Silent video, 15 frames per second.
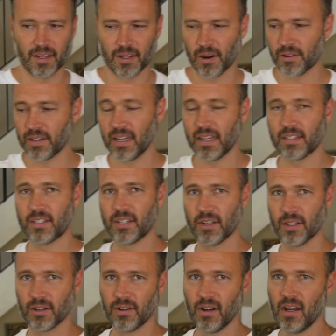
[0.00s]
You don't need
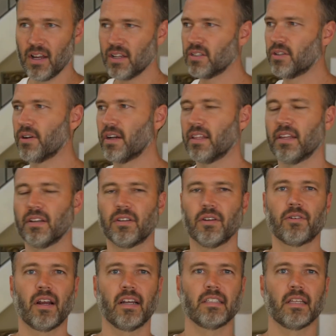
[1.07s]
to do anything too
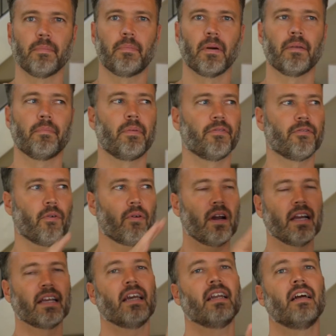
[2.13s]
crazy. But before
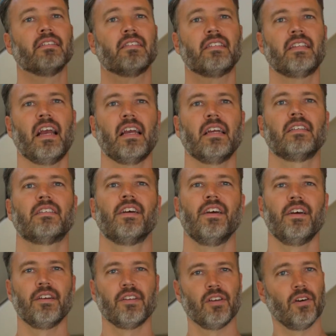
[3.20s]
I get on stage,
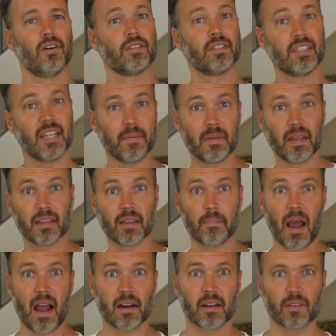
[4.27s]
you'll see me at the
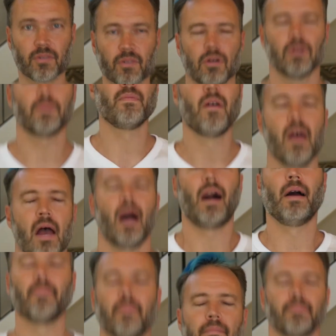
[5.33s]
back of the room.
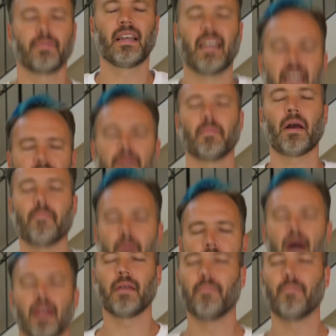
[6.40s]
I'm getting my body